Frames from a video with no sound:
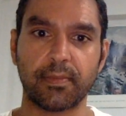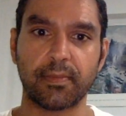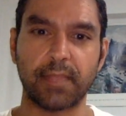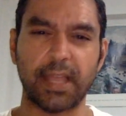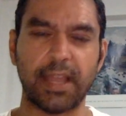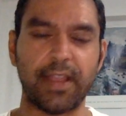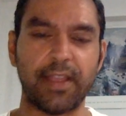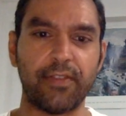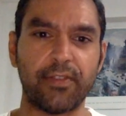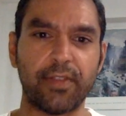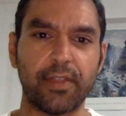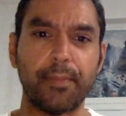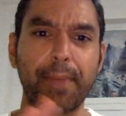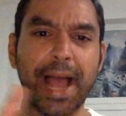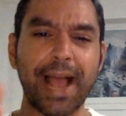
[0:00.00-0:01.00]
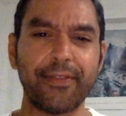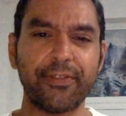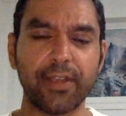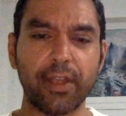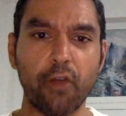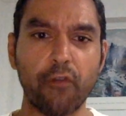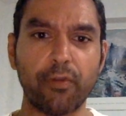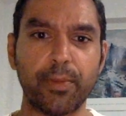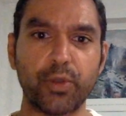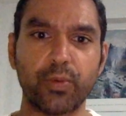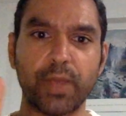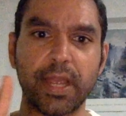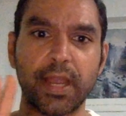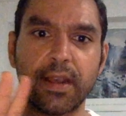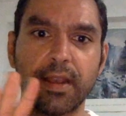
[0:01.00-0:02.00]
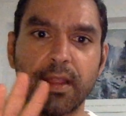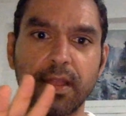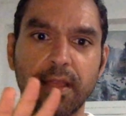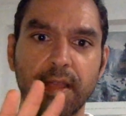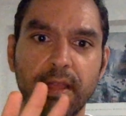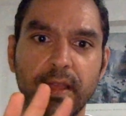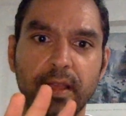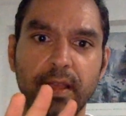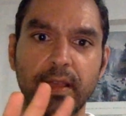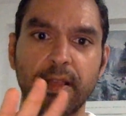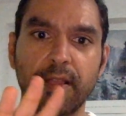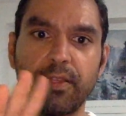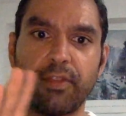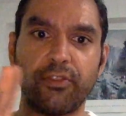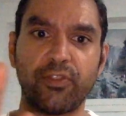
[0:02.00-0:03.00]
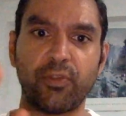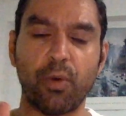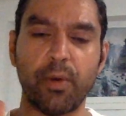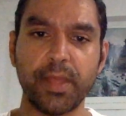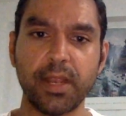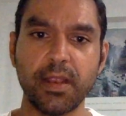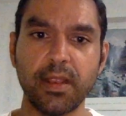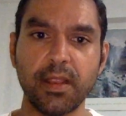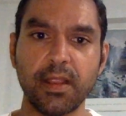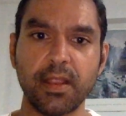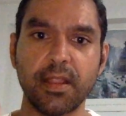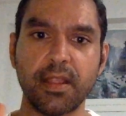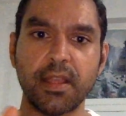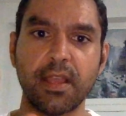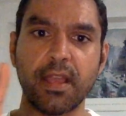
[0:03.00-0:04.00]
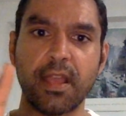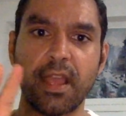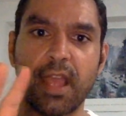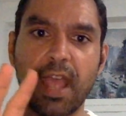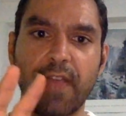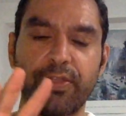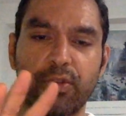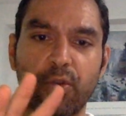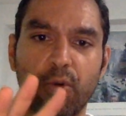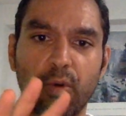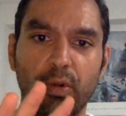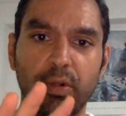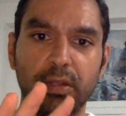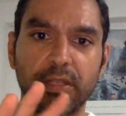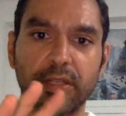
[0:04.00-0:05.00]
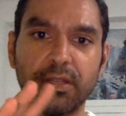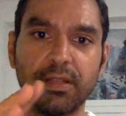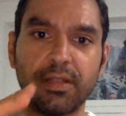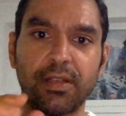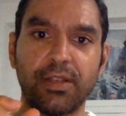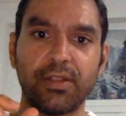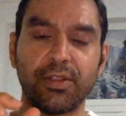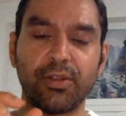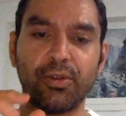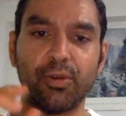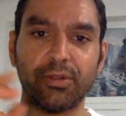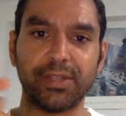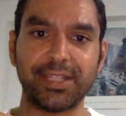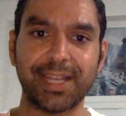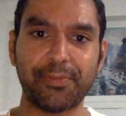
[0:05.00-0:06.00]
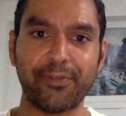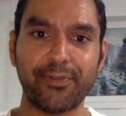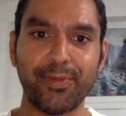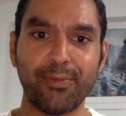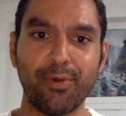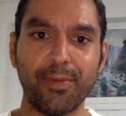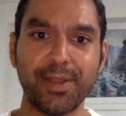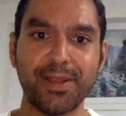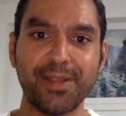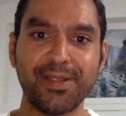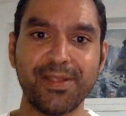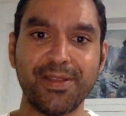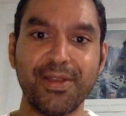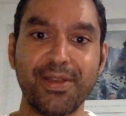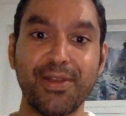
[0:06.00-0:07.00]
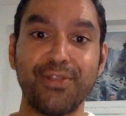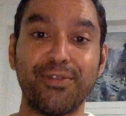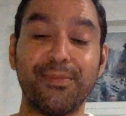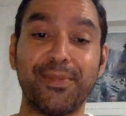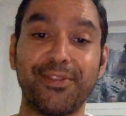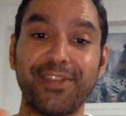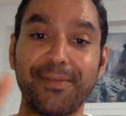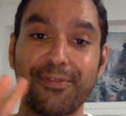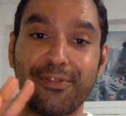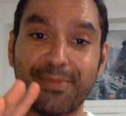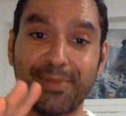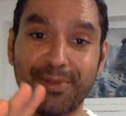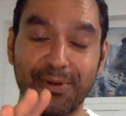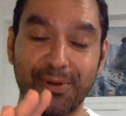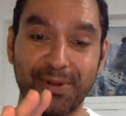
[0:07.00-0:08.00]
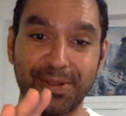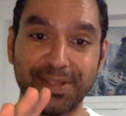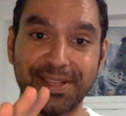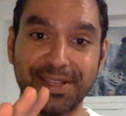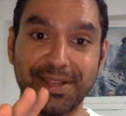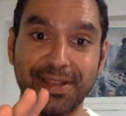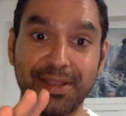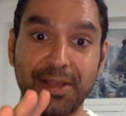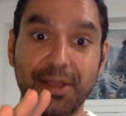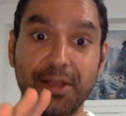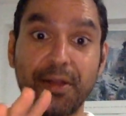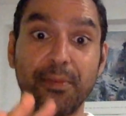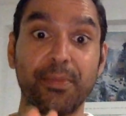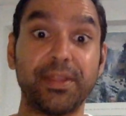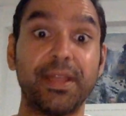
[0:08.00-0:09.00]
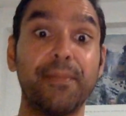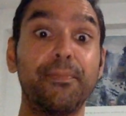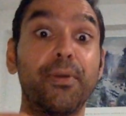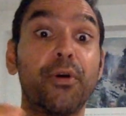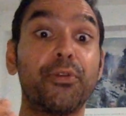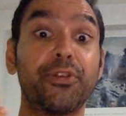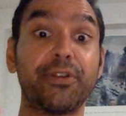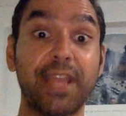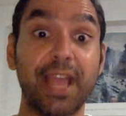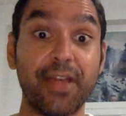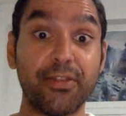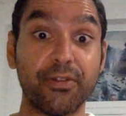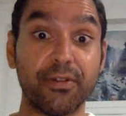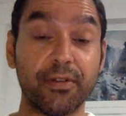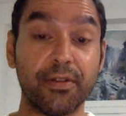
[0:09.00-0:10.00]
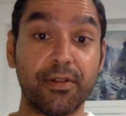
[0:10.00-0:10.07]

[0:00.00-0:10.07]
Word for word: It is the passing over between there's the woman and the gold. The gold is separate from the woman, the woman is separate from the gold, but then both are together.